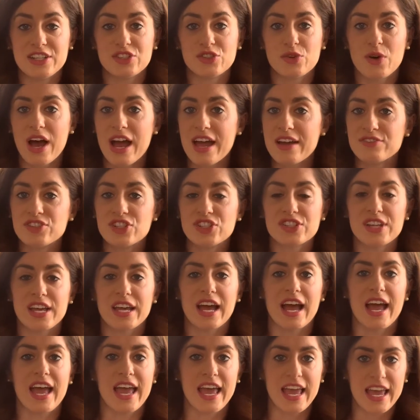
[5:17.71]
So I have just like
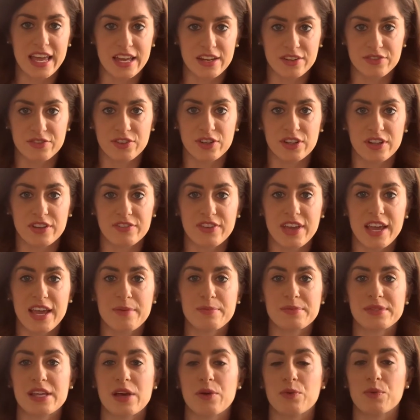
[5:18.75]
a handful of
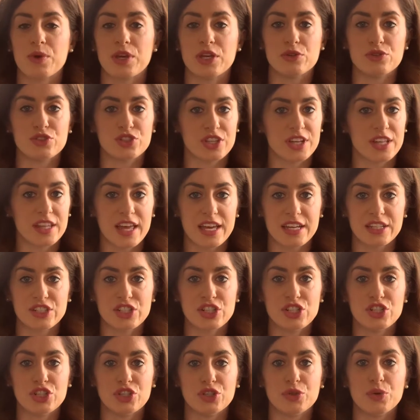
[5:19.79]
games that we usually like
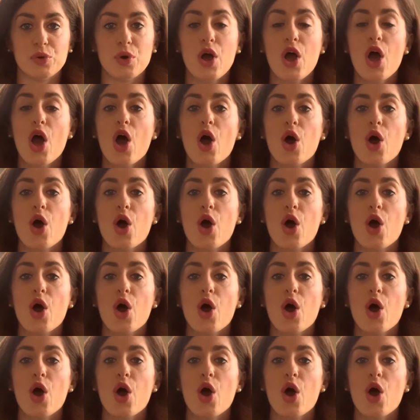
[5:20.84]
to do.